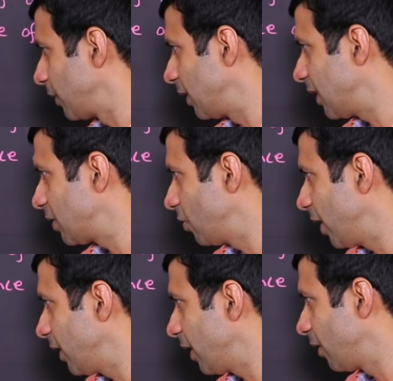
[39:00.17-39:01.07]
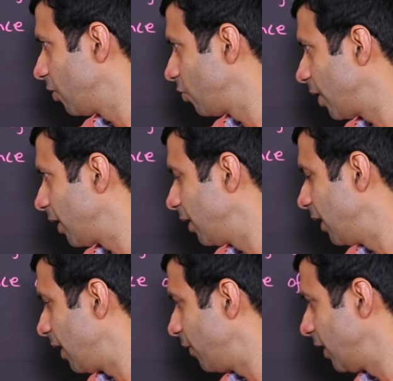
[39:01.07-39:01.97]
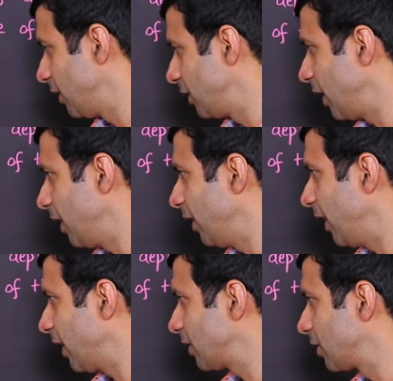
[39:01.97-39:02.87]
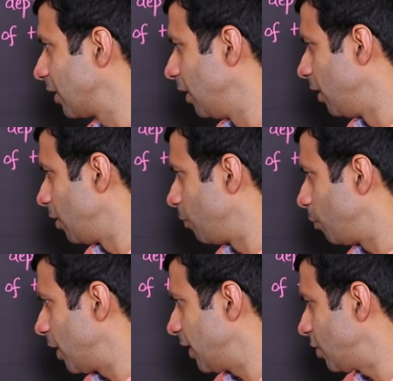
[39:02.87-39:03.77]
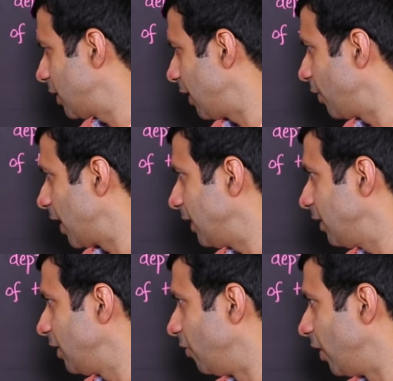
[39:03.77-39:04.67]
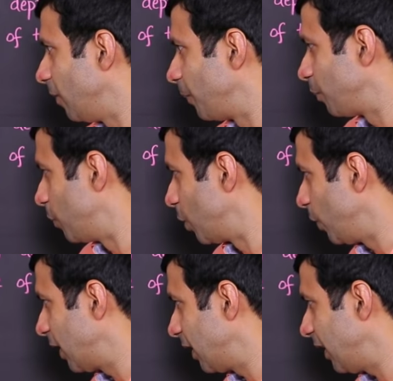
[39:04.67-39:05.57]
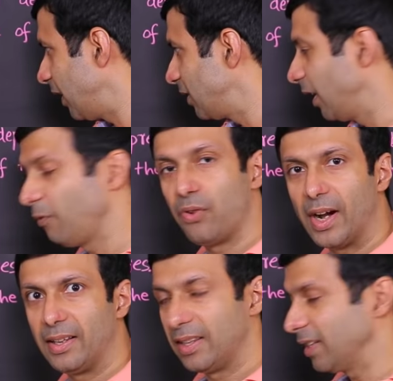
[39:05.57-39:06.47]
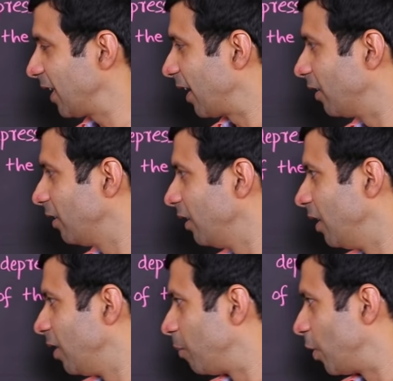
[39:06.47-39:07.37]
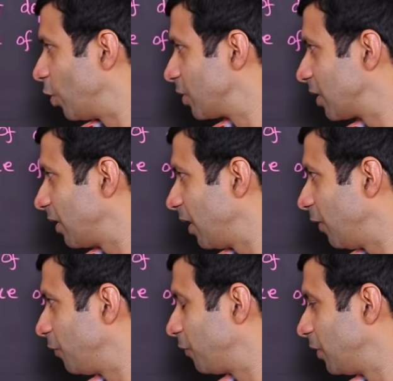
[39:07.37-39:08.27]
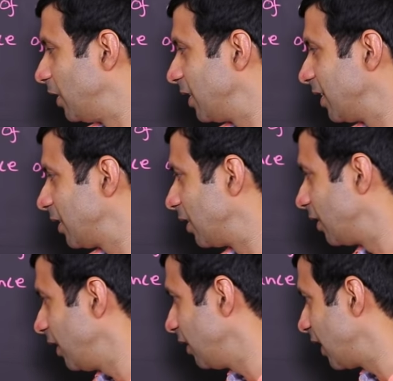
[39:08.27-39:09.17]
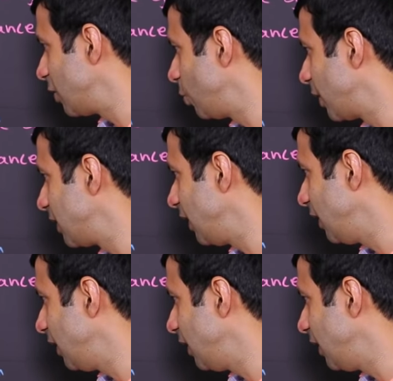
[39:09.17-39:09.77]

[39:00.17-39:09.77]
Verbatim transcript: that's a right angle triangle having 10 and x, but I just have 90 degree. But we can easily find this angle because if this is 30, as you can see,